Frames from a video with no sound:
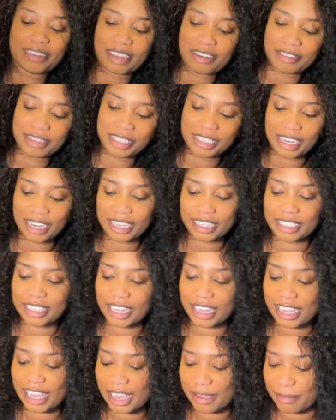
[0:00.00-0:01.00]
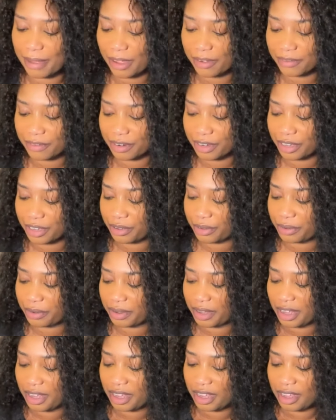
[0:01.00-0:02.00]
that was nice that came out for
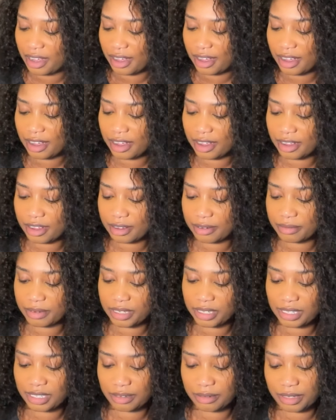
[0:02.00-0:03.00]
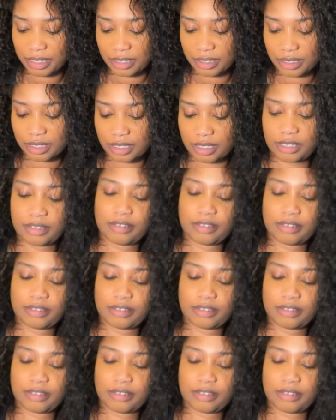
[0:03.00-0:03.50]
you. Let's see what else.